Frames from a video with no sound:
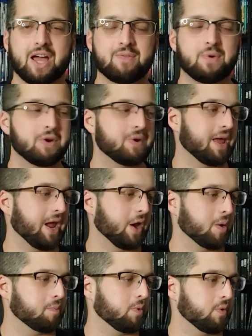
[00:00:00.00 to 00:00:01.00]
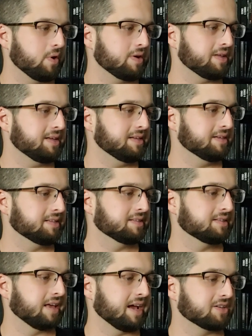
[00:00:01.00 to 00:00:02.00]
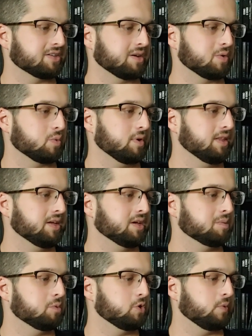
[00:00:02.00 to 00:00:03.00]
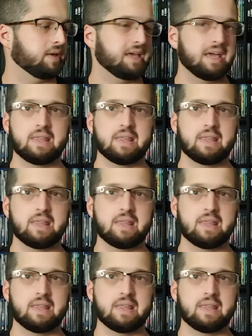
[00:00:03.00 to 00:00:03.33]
I've heard Airport is actually a really good movie.